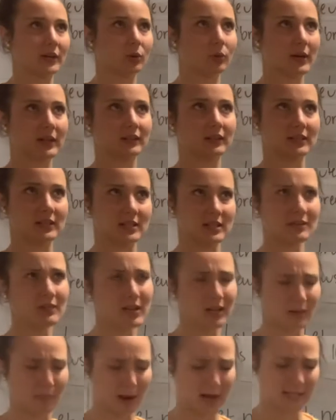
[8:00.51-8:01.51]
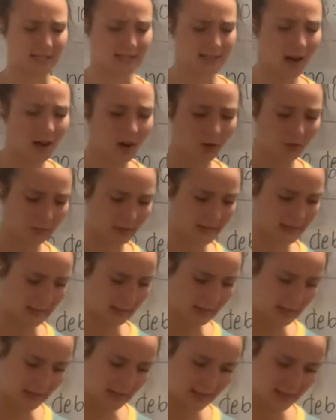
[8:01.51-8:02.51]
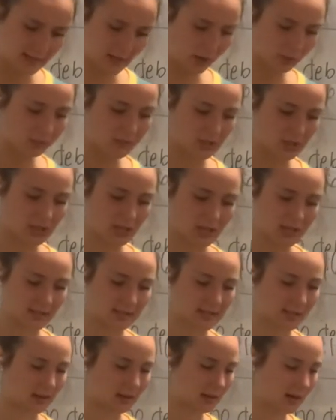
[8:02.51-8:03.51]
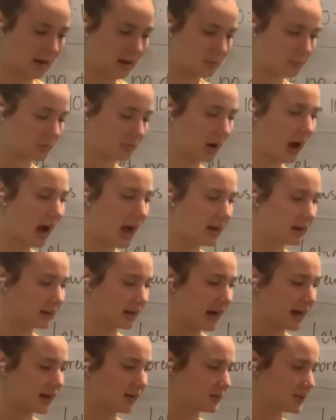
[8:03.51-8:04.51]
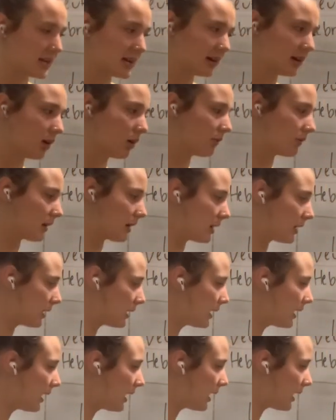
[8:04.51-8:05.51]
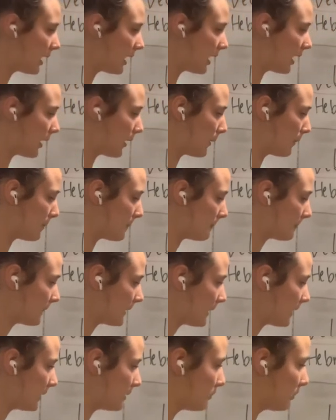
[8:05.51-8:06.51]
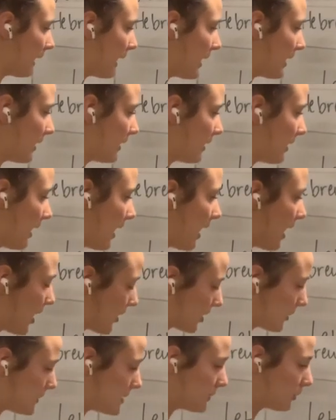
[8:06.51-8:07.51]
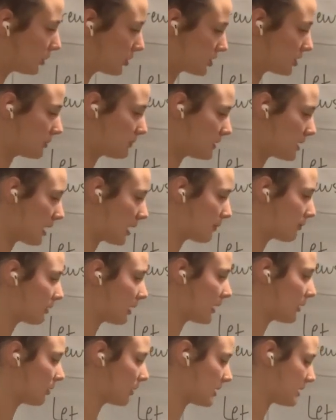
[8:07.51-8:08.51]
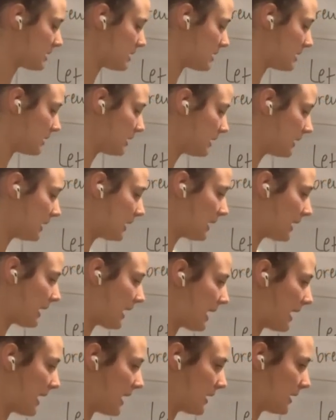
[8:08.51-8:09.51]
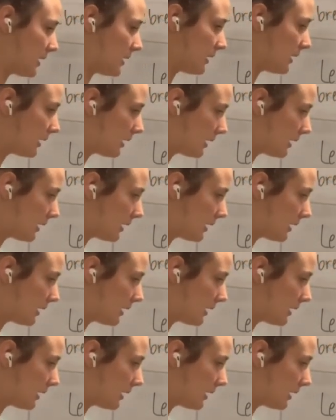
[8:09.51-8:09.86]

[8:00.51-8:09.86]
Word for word: quickly, even in myself, like selfishness and, and pride kind of take over. Um, but other people should be our priority. And